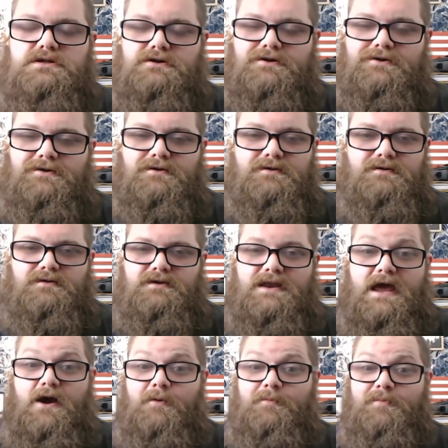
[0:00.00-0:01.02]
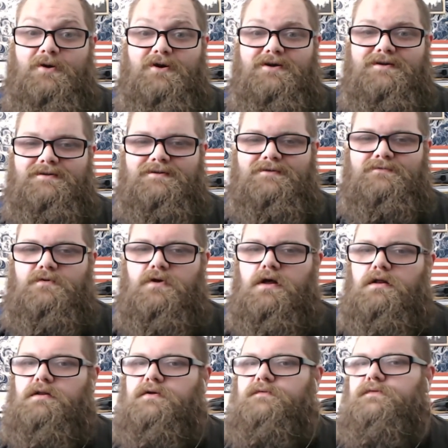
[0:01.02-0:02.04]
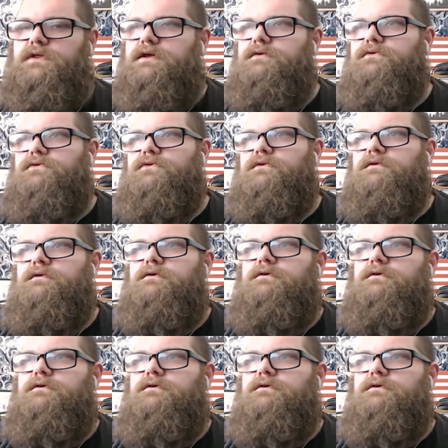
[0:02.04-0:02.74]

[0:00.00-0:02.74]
that are now part of all of these